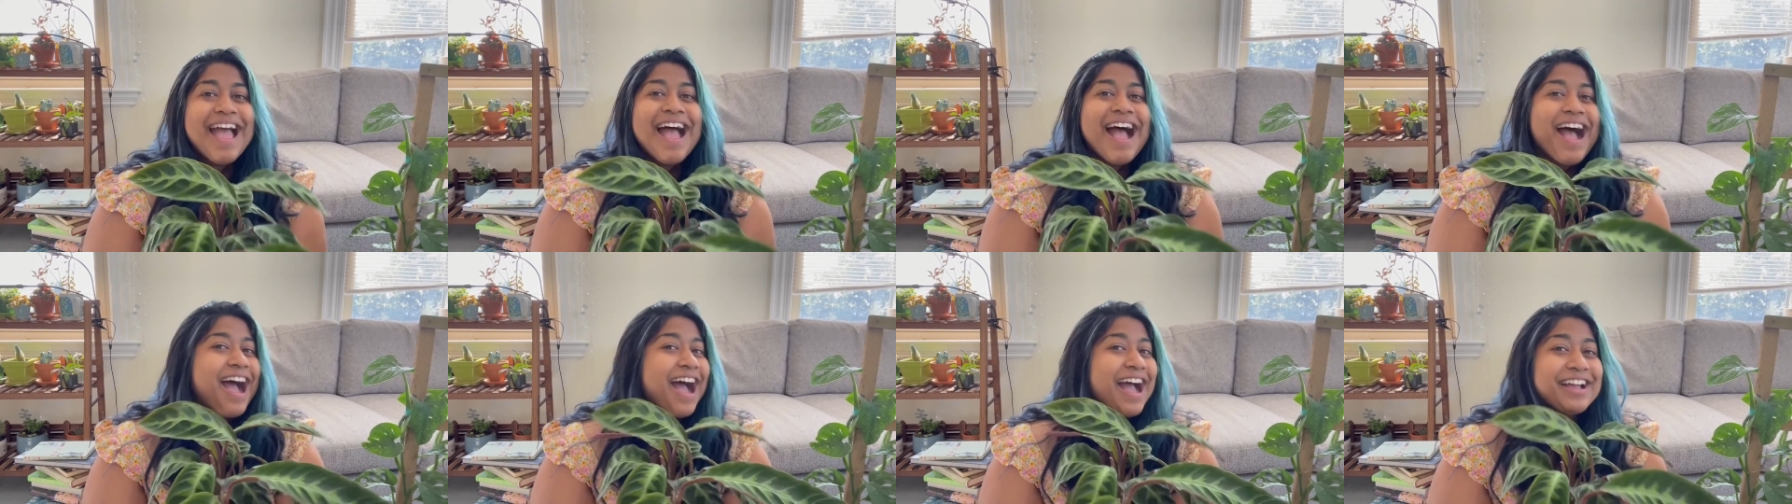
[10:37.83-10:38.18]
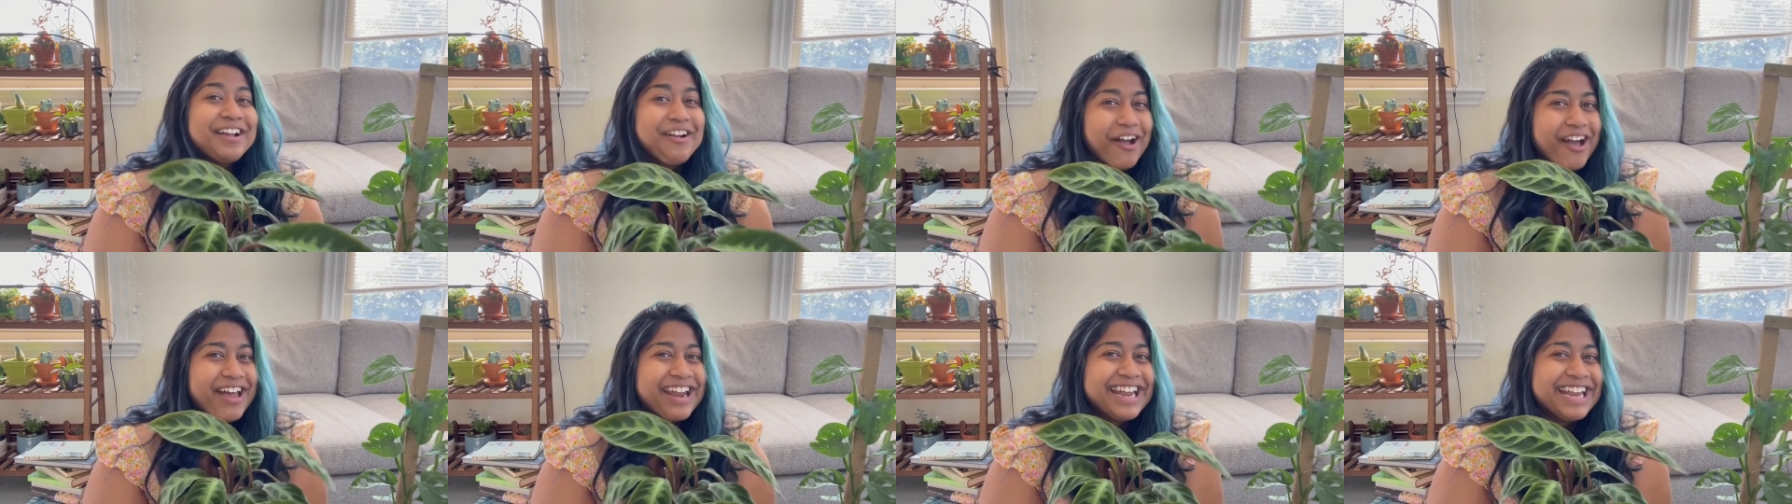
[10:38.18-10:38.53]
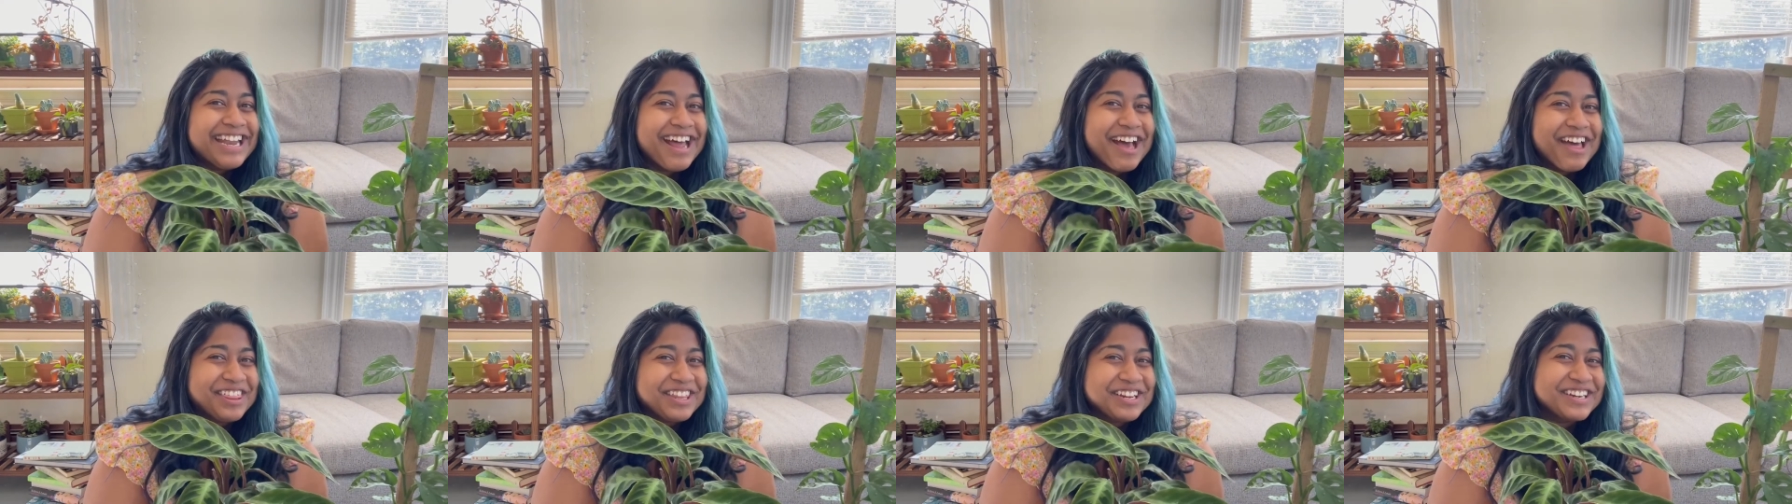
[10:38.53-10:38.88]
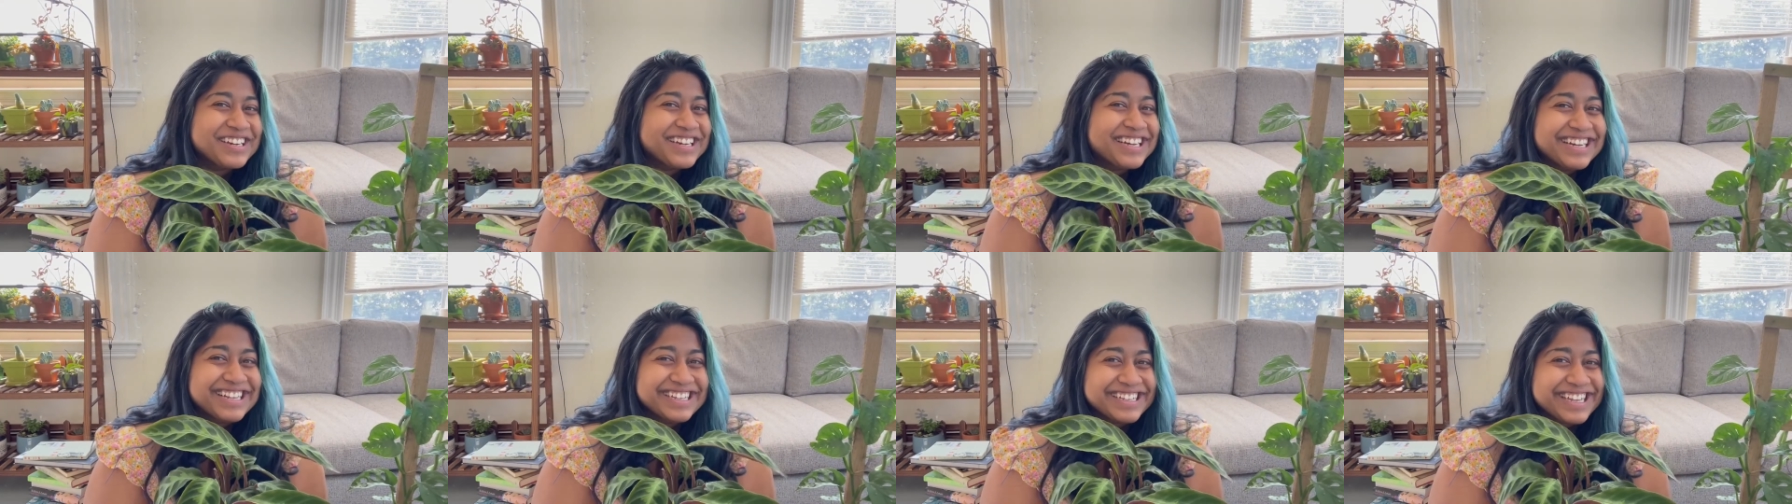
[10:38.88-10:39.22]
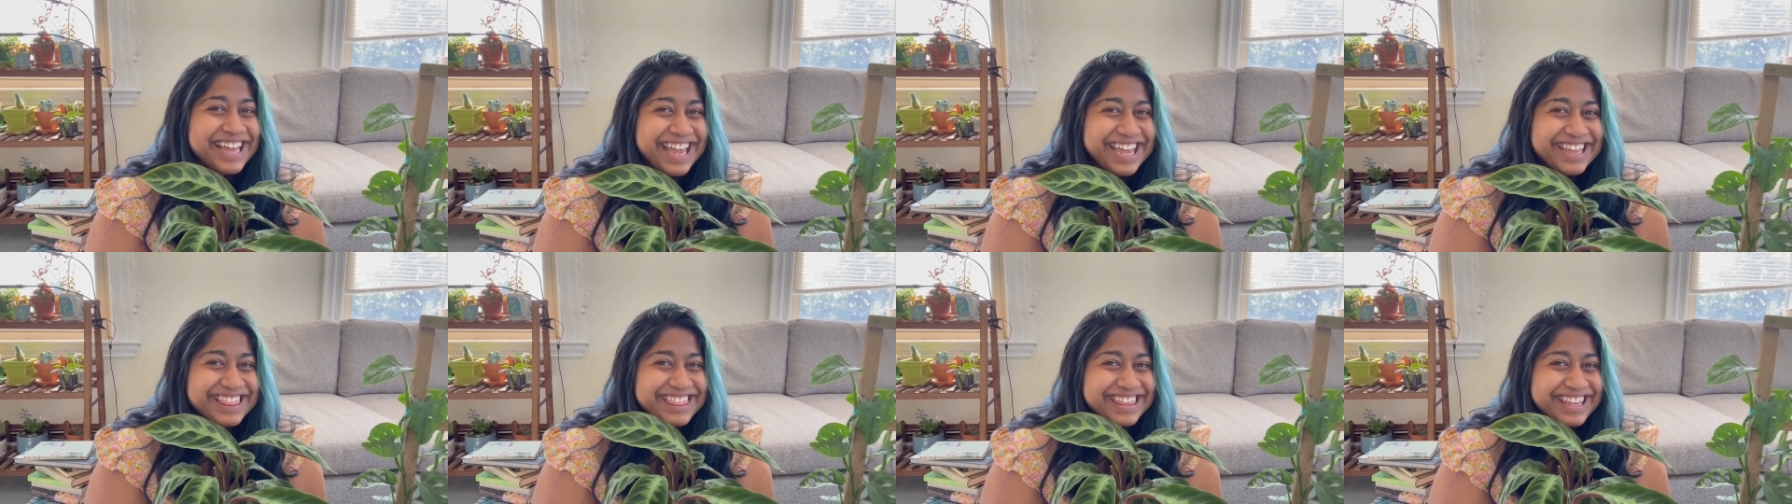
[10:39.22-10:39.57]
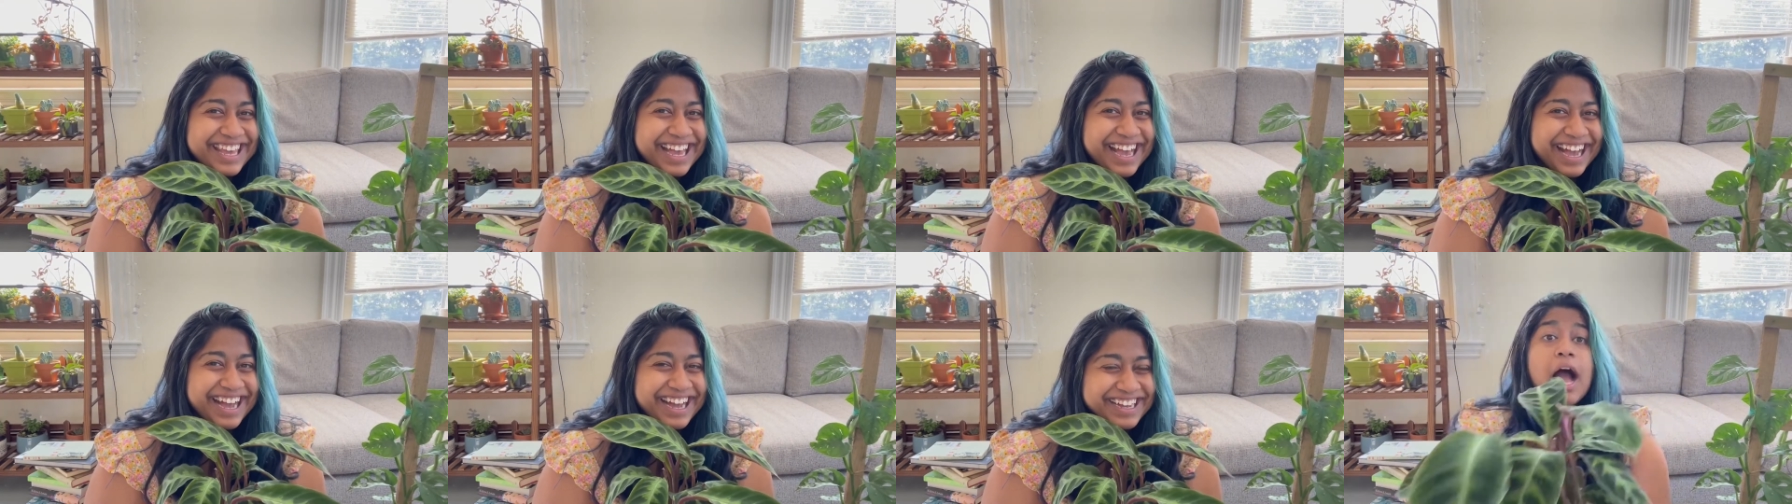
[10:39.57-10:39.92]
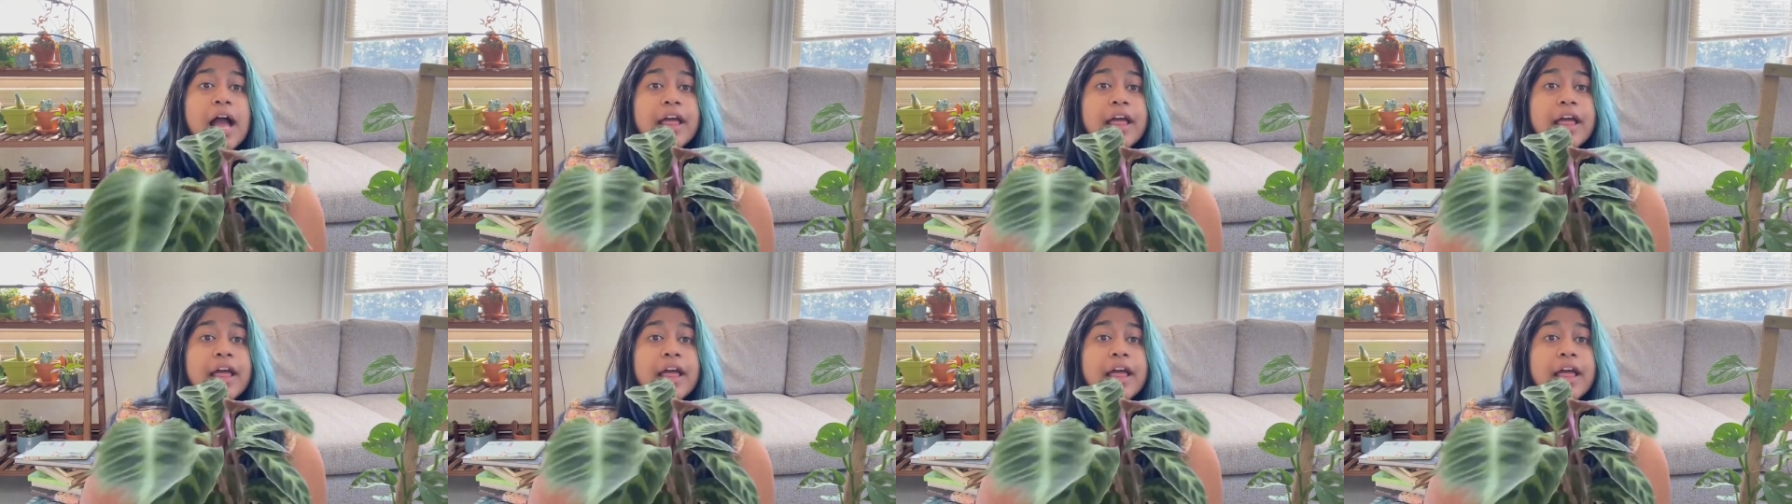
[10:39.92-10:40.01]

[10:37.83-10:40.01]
I got another Calathea.